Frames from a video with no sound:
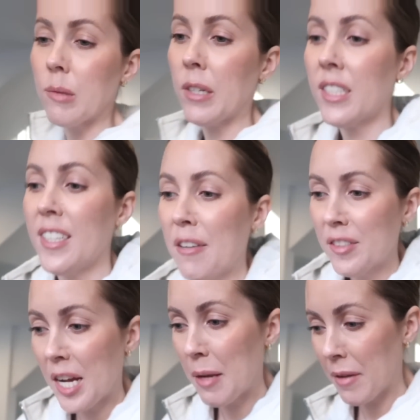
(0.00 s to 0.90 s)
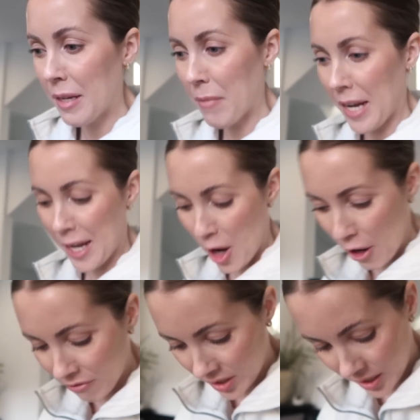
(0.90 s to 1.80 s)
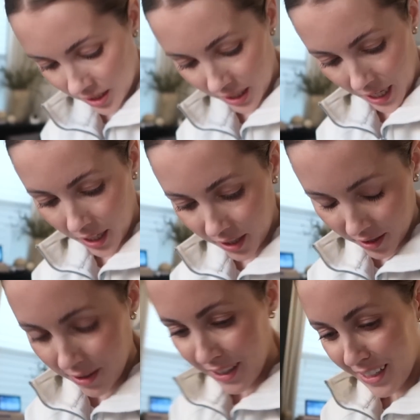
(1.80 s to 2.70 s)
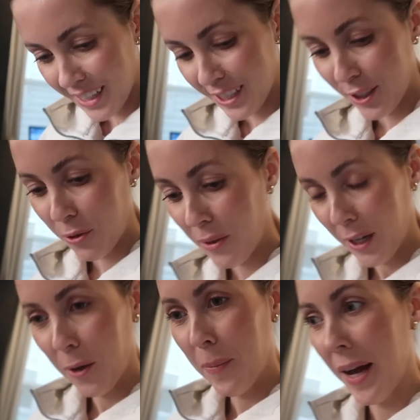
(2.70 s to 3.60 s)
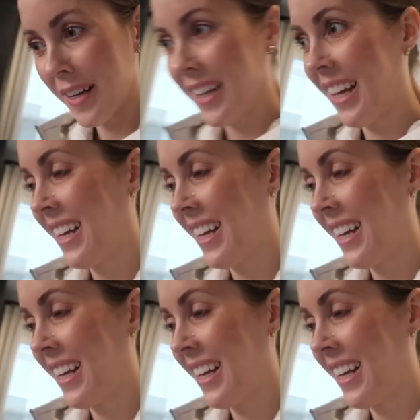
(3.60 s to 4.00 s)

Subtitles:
spent enough time in my office today. I don't want to go back,